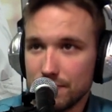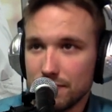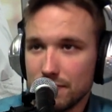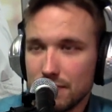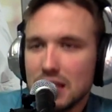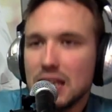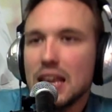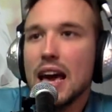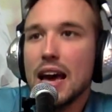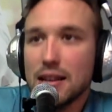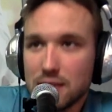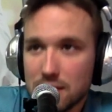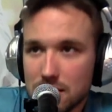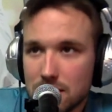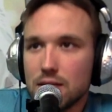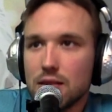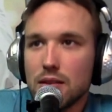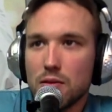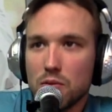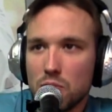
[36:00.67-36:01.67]
Yes,
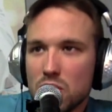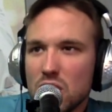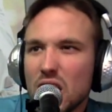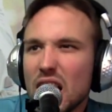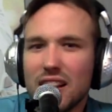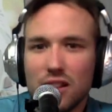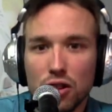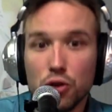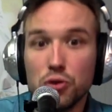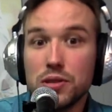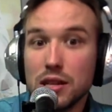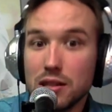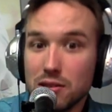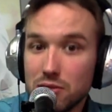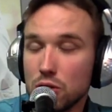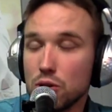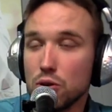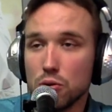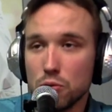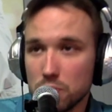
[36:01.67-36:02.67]
like losing
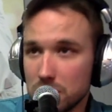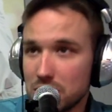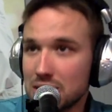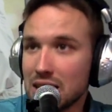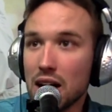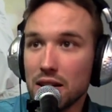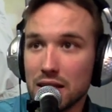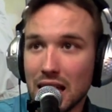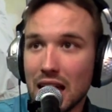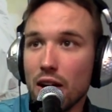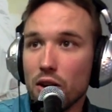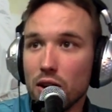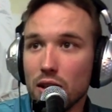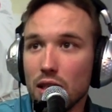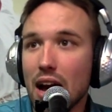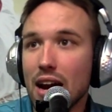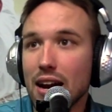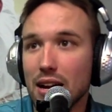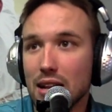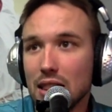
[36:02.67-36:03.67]
to South
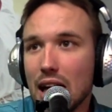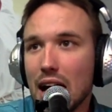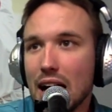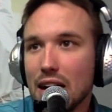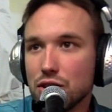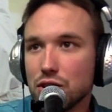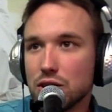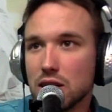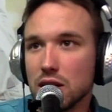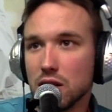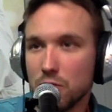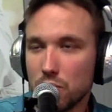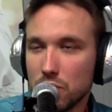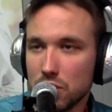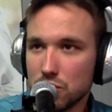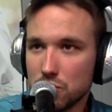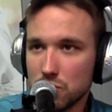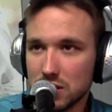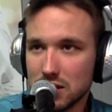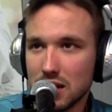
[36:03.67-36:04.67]
Carolina last year,
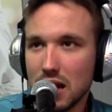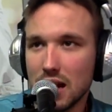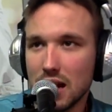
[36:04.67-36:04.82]
which was kind